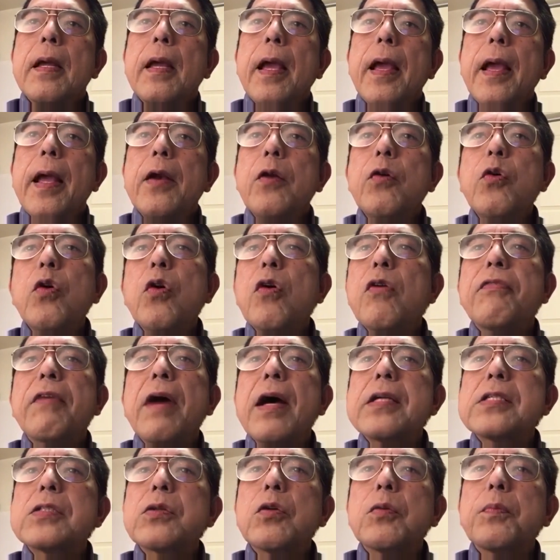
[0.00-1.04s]
And who of
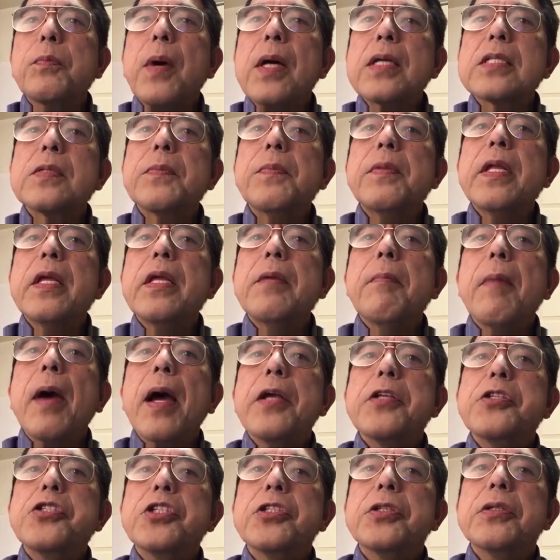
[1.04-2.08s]
us could possibly
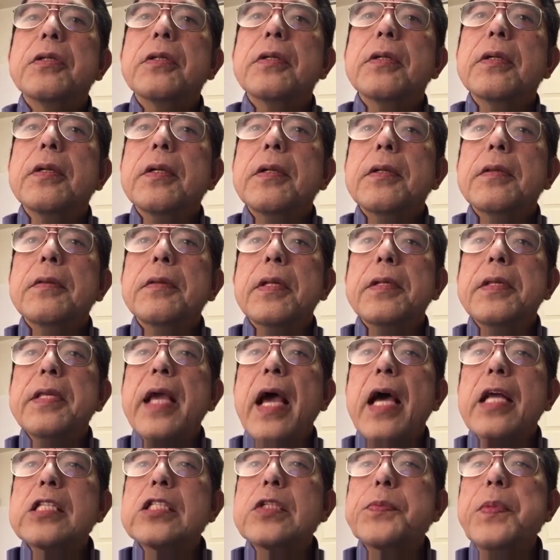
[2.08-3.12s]
imagine that the
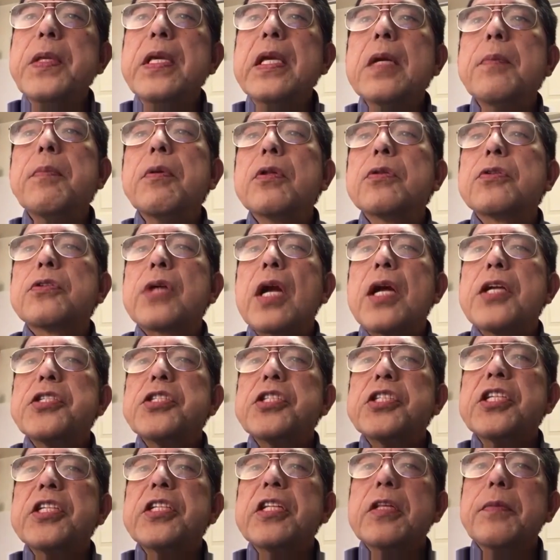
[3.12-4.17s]
unspeakable
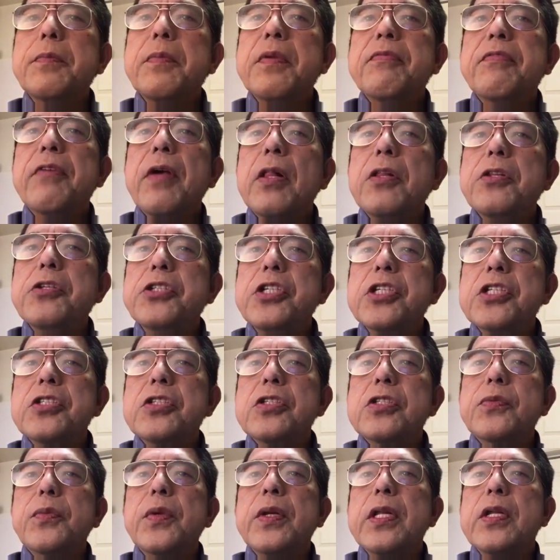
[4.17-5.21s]
tragedy that befell
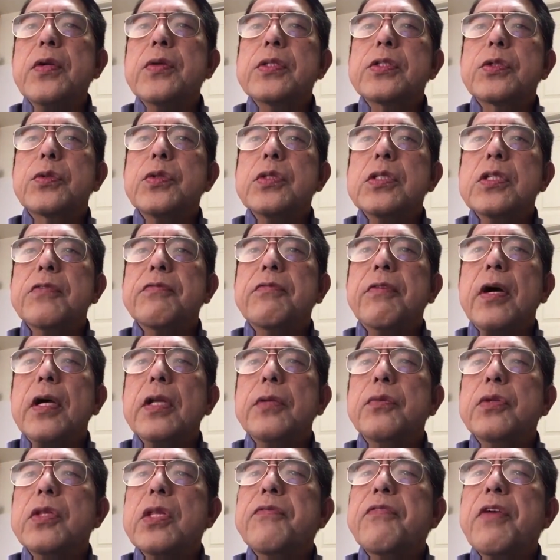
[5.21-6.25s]
Jesus when He was crucified
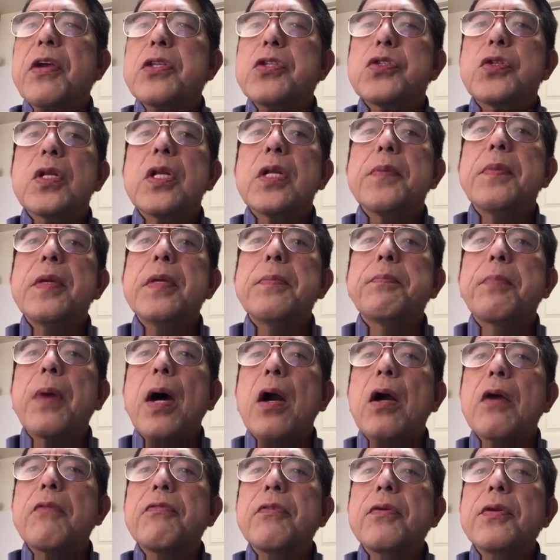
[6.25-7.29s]
would eventually be
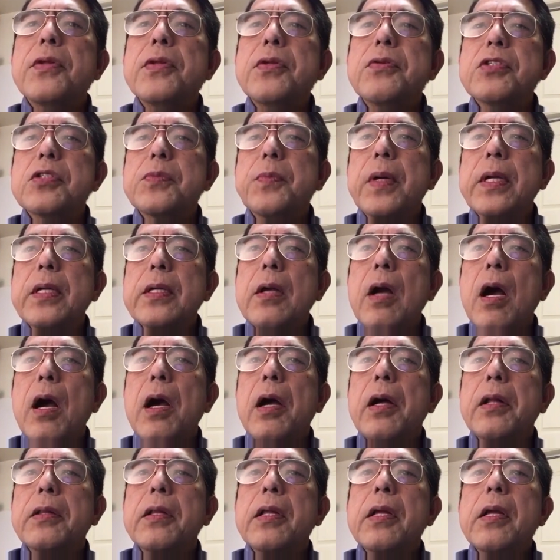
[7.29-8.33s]
powerfully used by
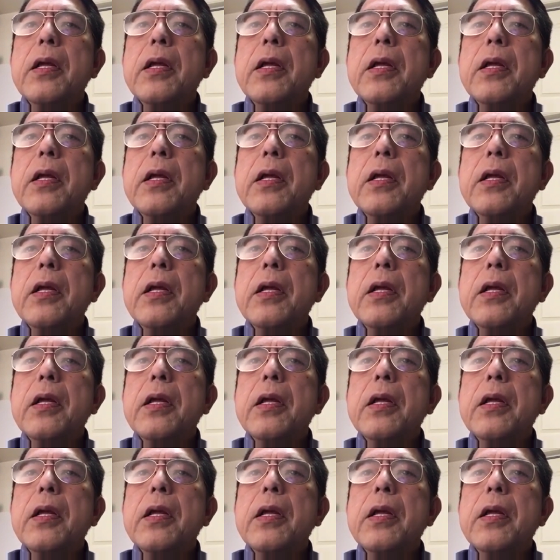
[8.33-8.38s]
God